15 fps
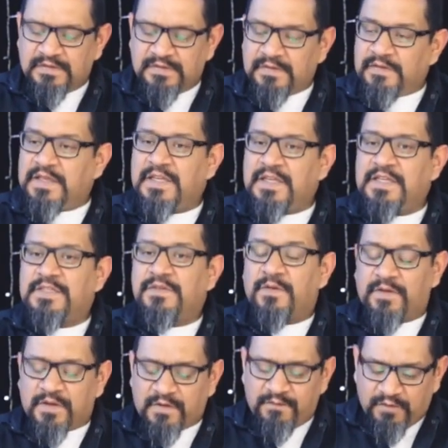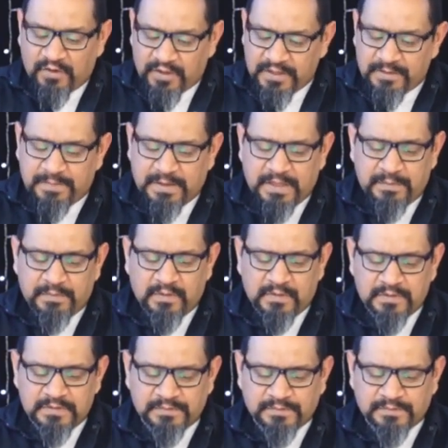These are the converted people.